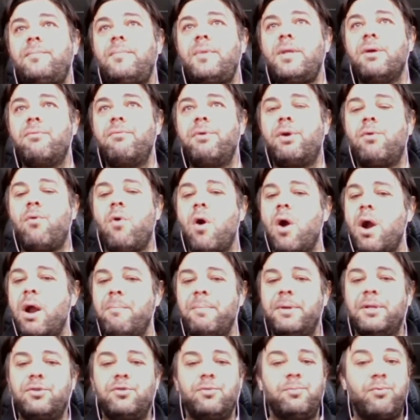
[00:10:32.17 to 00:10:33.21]

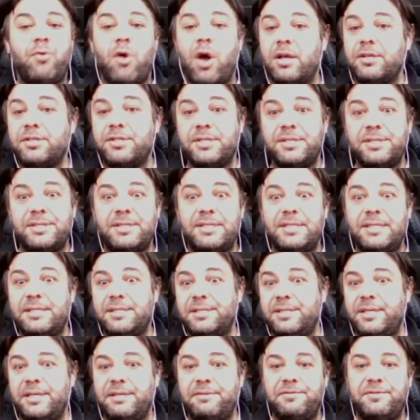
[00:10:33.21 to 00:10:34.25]
requirement to process
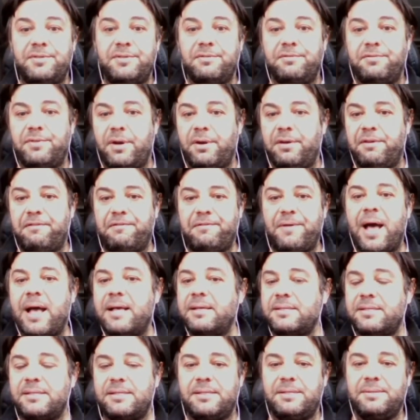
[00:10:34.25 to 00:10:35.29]
these leaves very
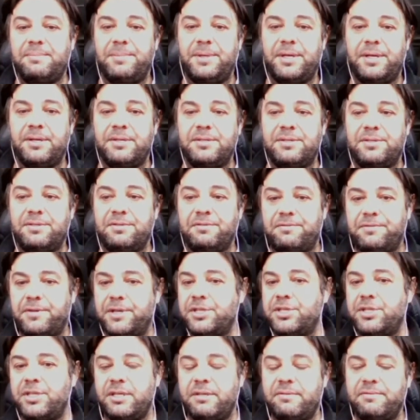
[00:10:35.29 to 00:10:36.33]
fast, because
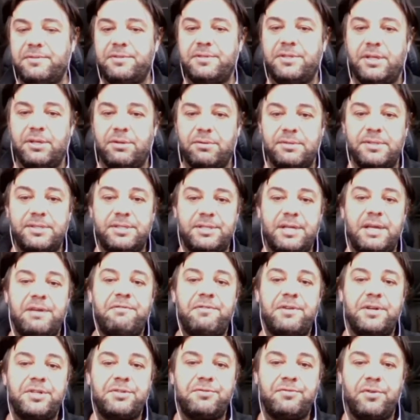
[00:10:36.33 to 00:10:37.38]
fresh leaves, they don't stay
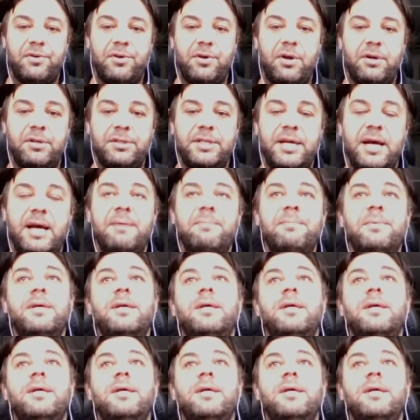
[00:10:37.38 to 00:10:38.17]
fresh for a long time.